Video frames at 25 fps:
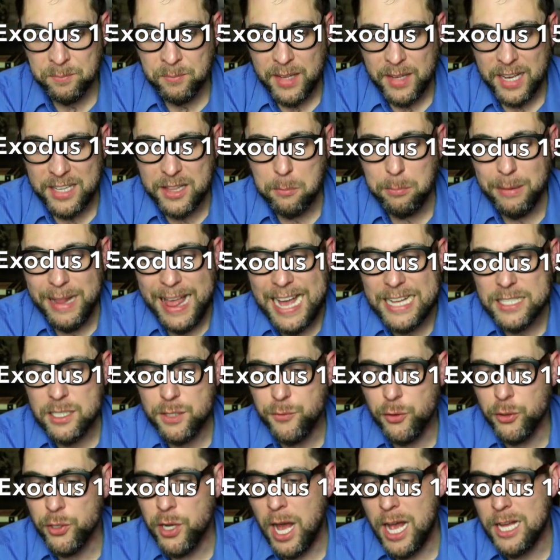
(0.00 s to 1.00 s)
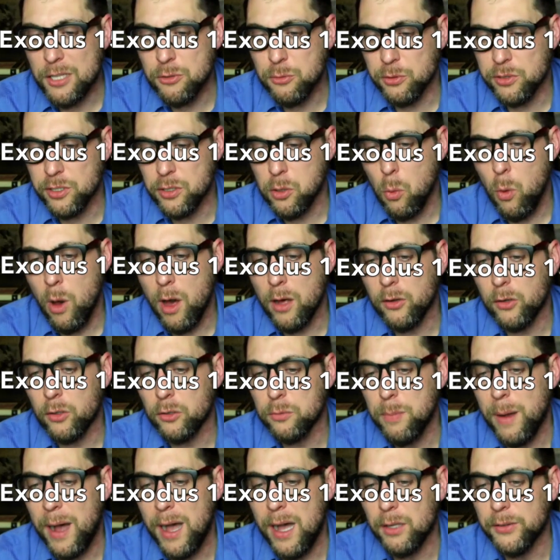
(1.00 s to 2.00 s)
At the blast of your nostrils, the waters
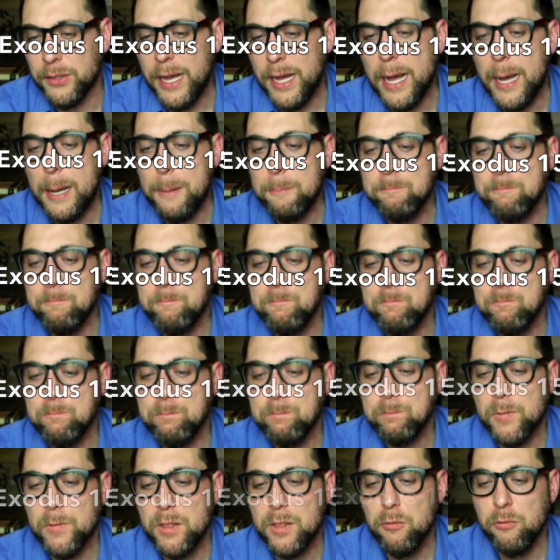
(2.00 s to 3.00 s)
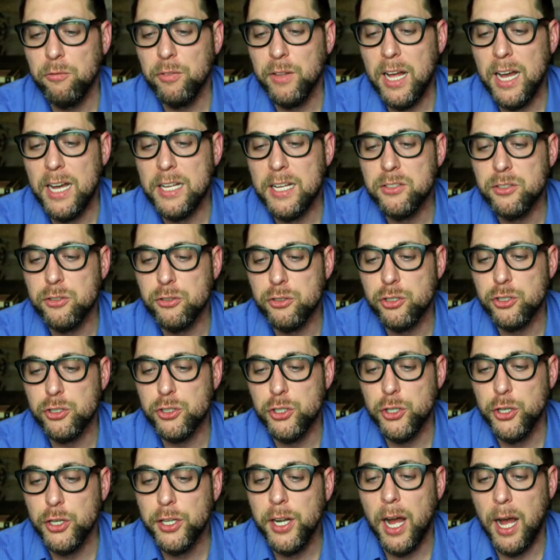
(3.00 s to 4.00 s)
piled up. The floods
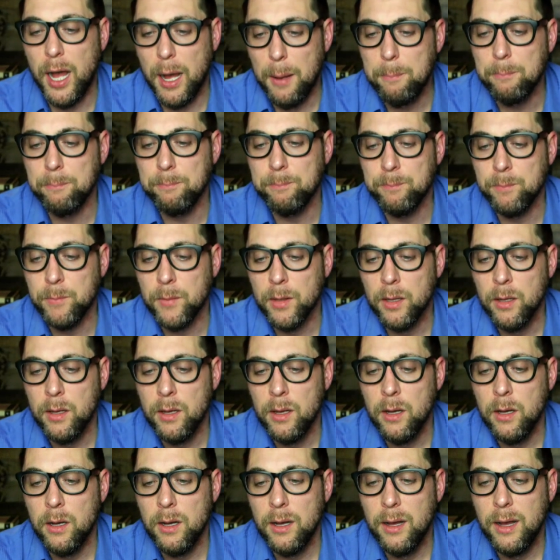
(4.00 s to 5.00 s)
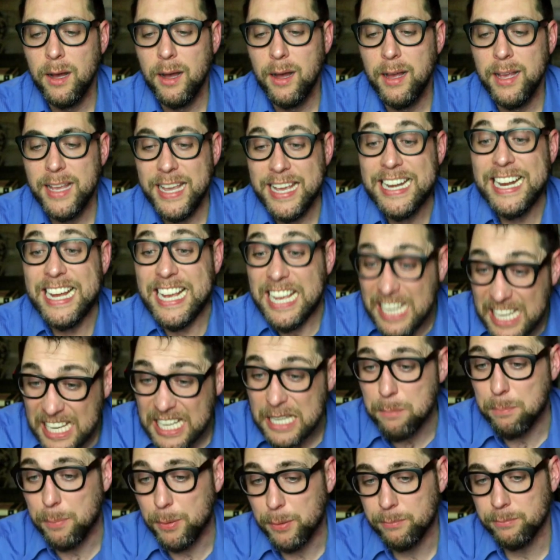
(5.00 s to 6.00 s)
stood up in a
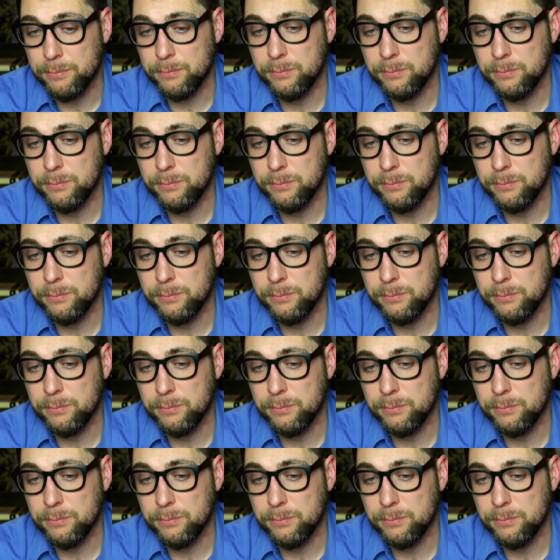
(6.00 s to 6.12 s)
heap.